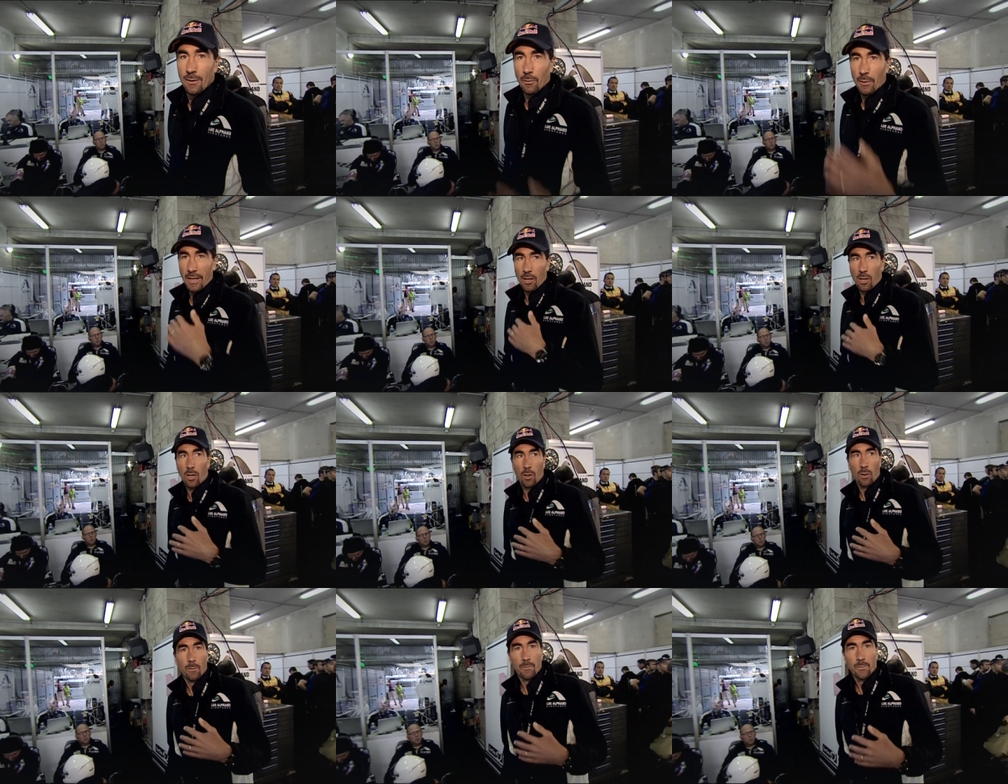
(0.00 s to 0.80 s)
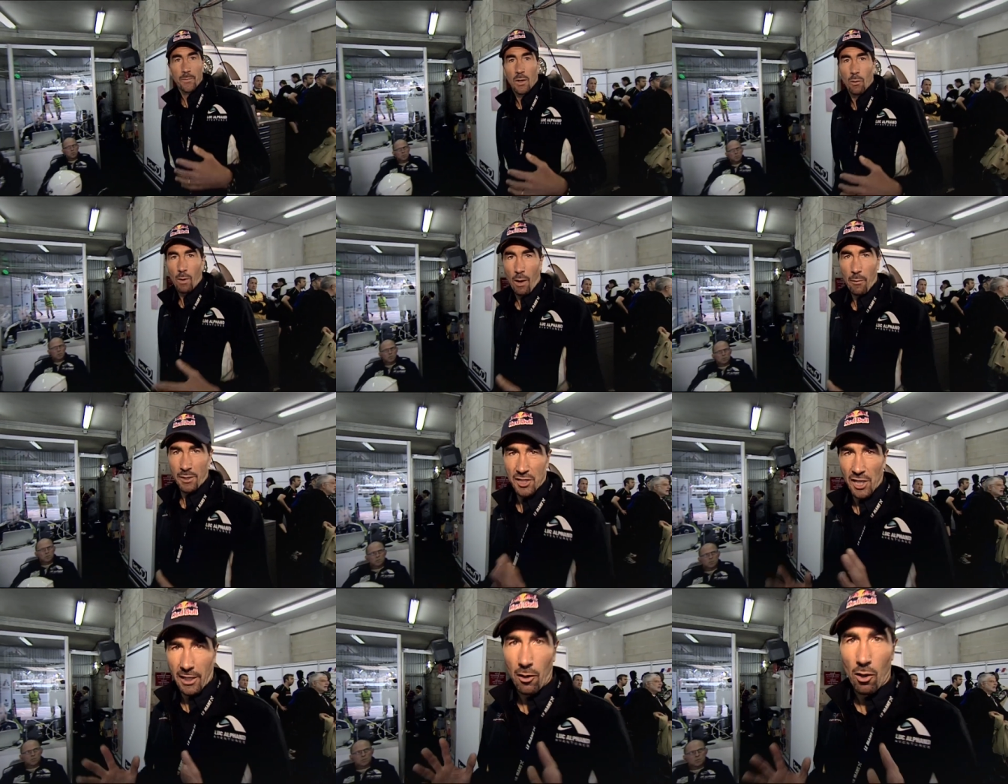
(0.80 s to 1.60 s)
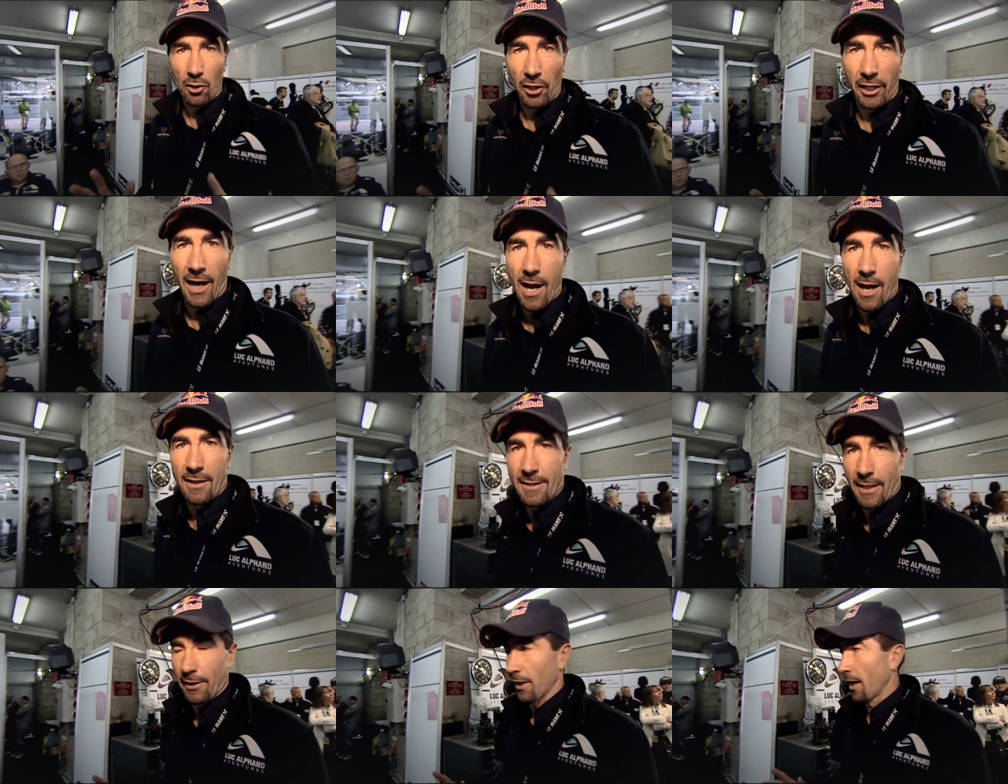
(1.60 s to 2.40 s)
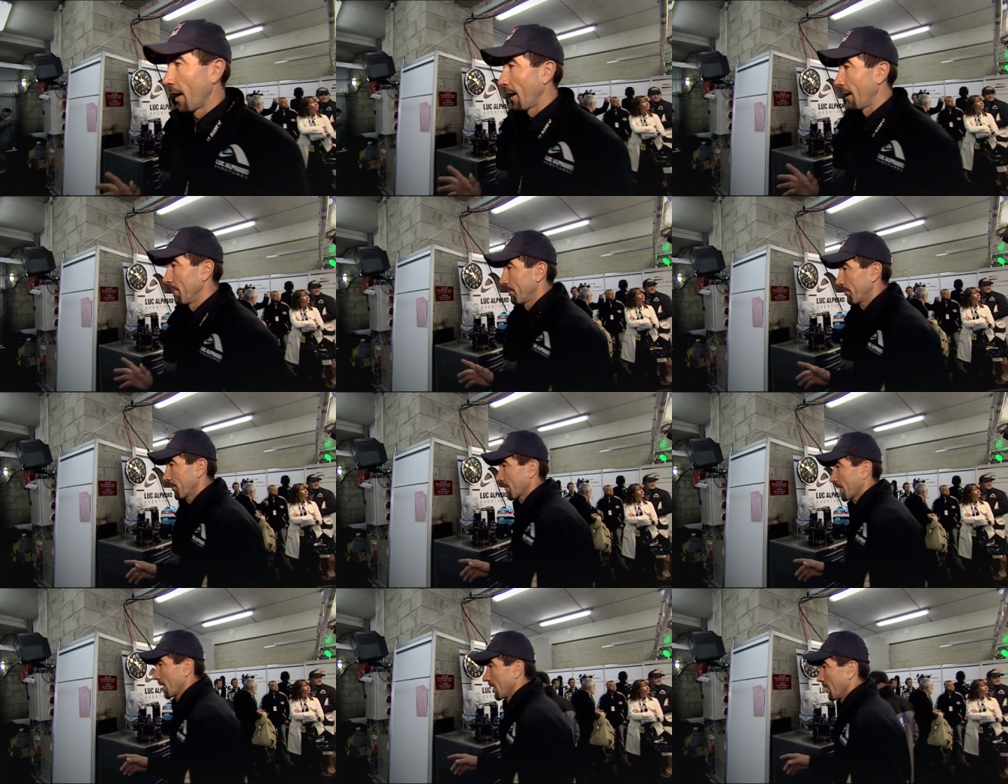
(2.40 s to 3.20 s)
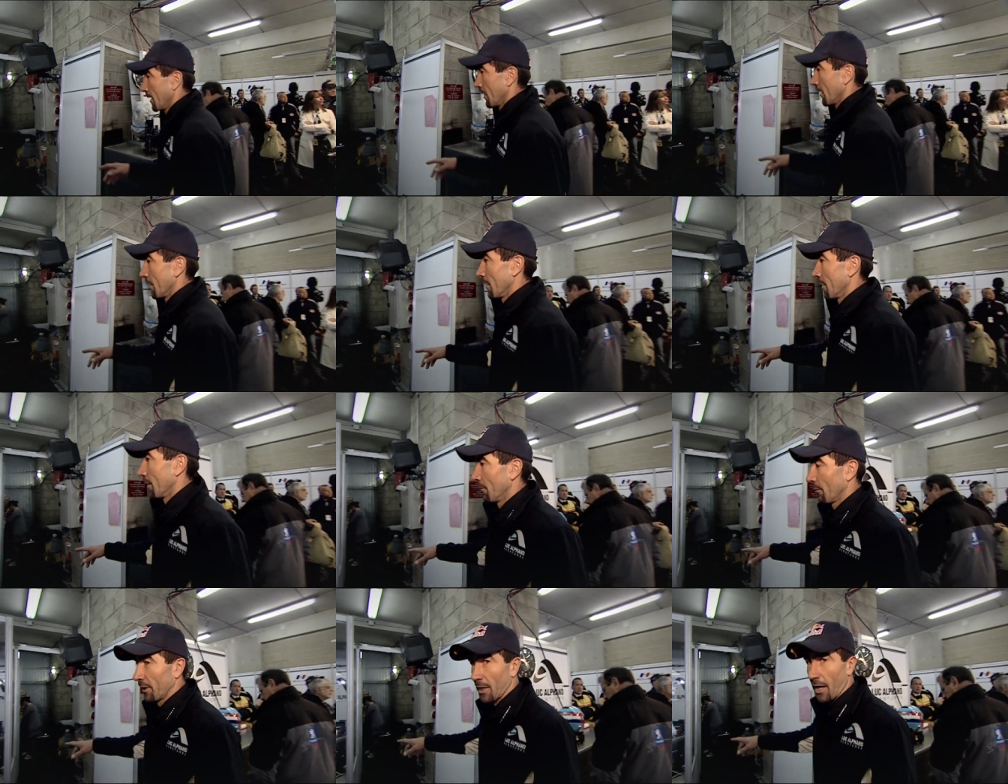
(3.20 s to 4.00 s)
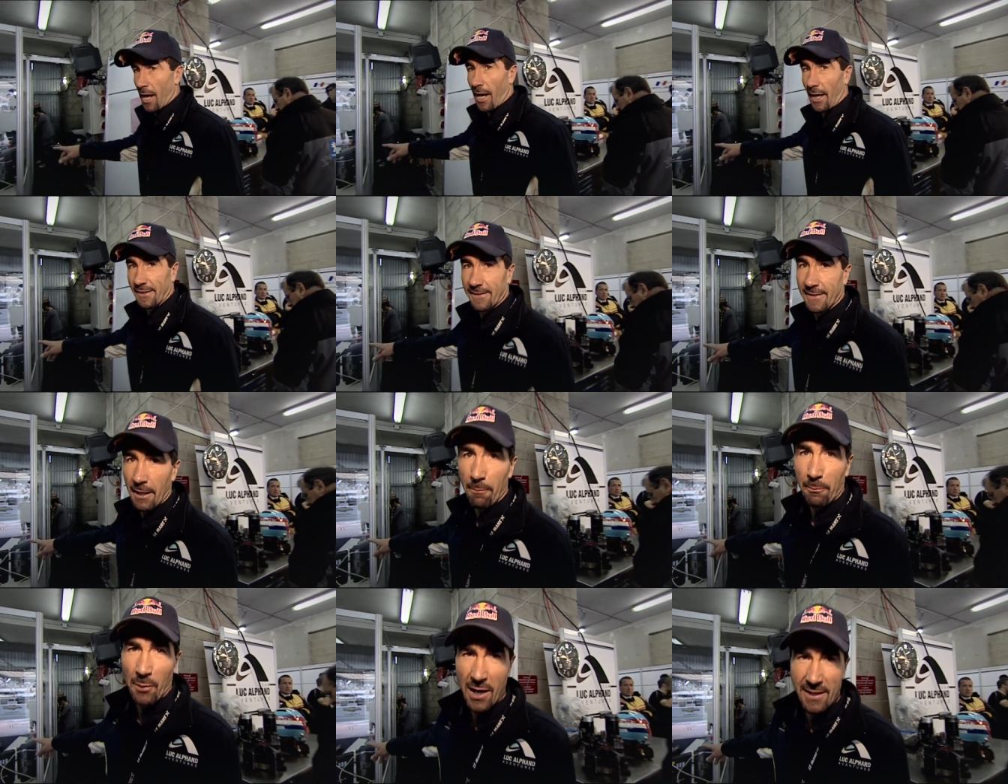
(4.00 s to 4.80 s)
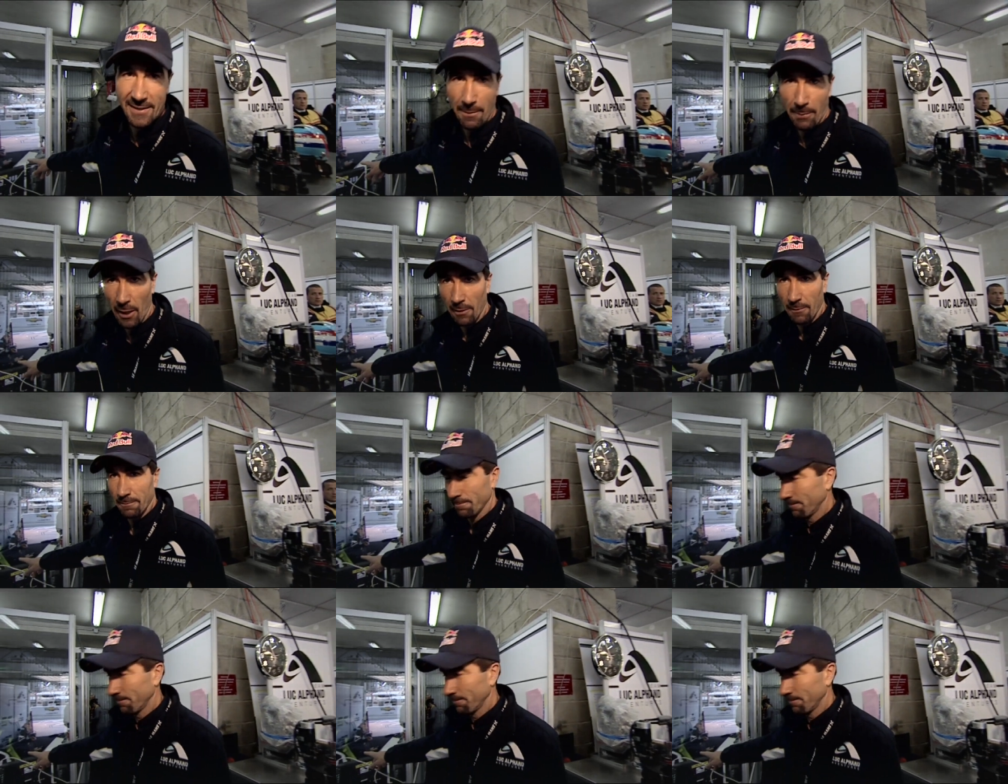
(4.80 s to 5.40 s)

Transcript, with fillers: we go, well, we check all the cars, and uh, with uh, team principal,